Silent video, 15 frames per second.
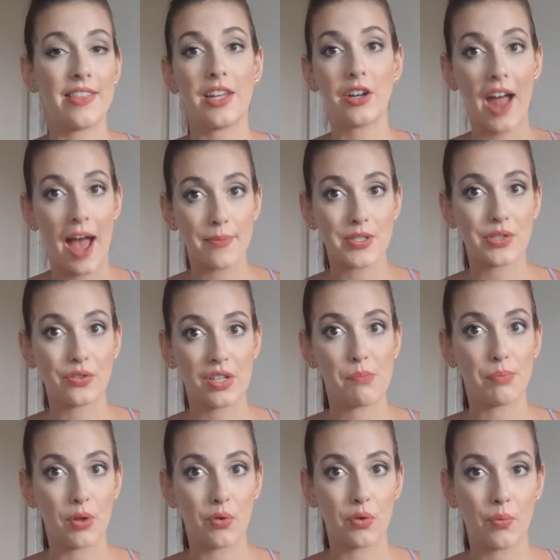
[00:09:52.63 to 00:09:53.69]
and they were
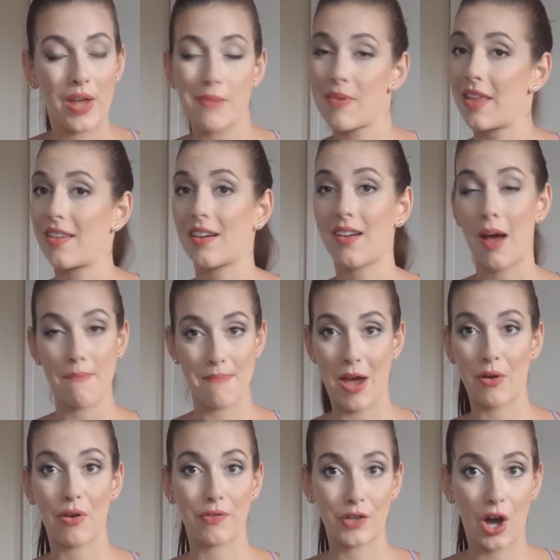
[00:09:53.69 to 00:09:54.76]
absolutely blown away by the
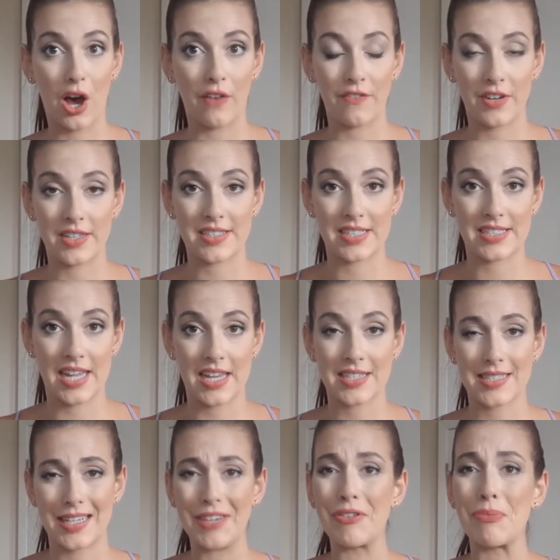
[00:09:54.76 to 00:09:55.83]
amount of confidence it
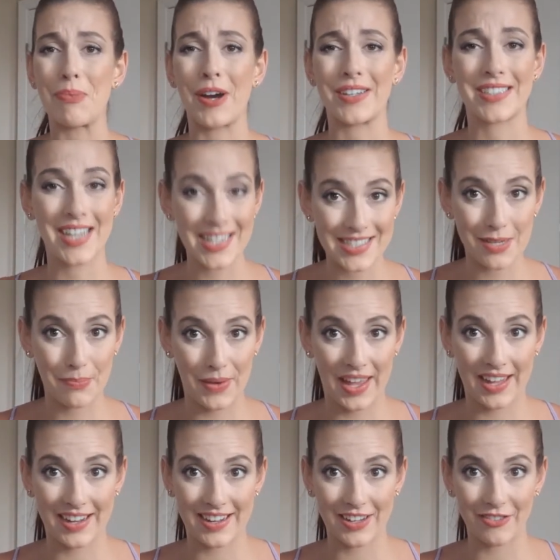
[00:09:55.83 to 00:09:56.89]
takes to even
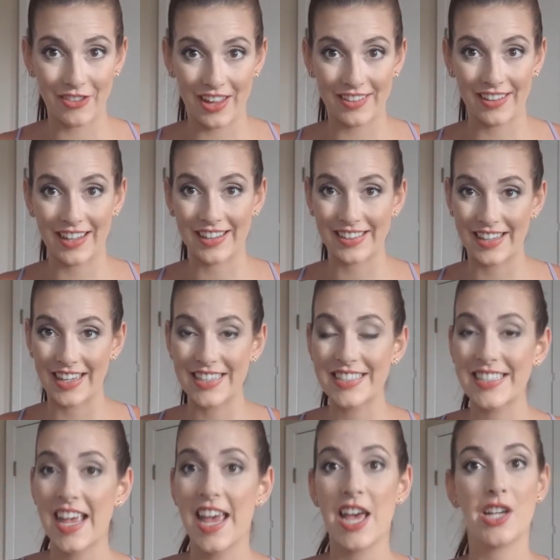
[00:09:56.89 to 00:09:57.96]
participate in an event like
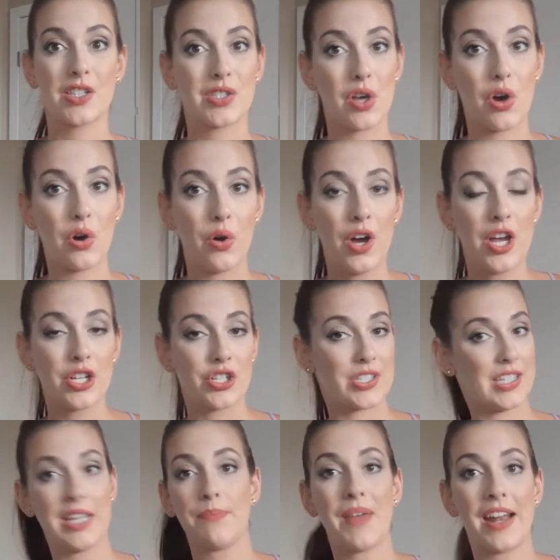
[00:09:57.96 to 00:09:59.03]
this. So
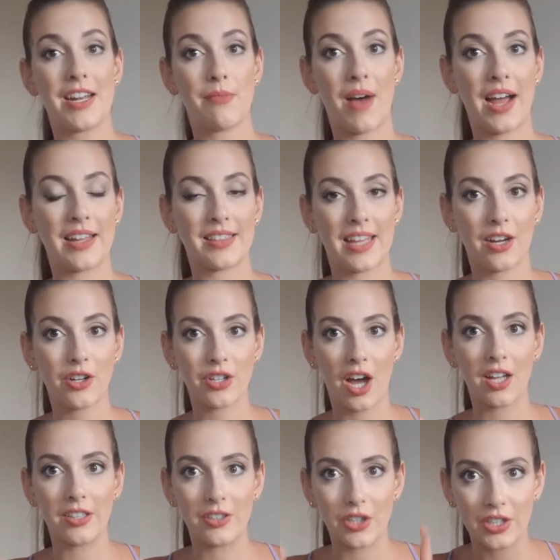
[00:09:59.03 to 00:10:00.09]
just keep that in mind. They are
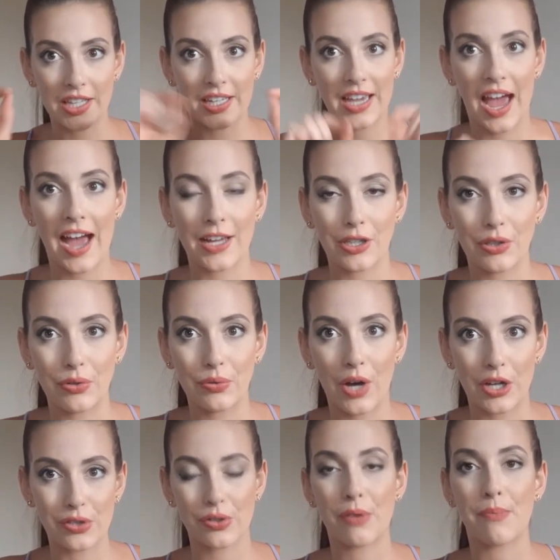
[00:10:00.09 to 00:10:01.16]
not looking at
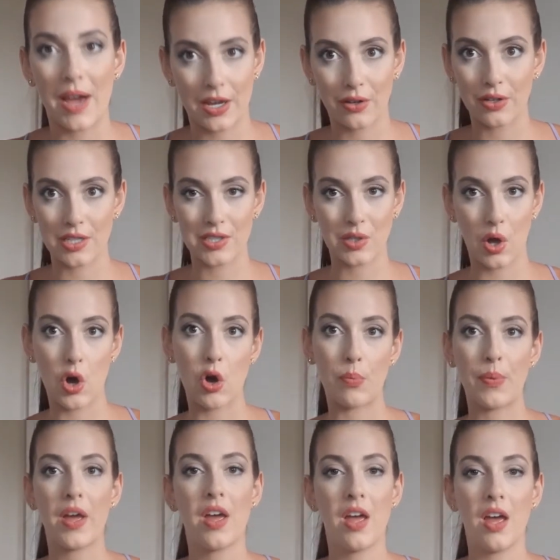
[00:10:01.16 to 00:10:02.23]
you under a
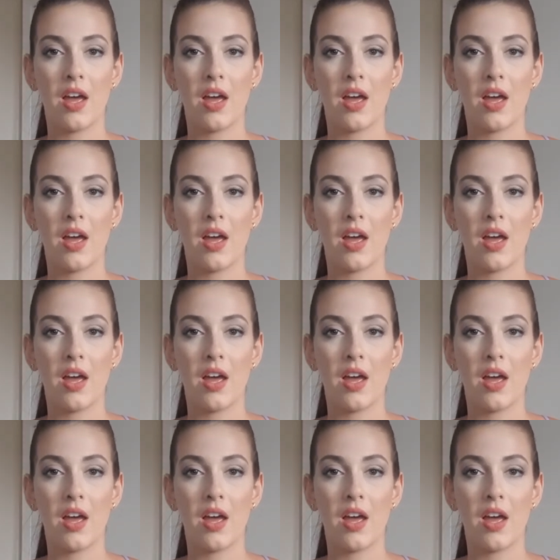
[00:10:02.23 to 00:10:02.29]
microscope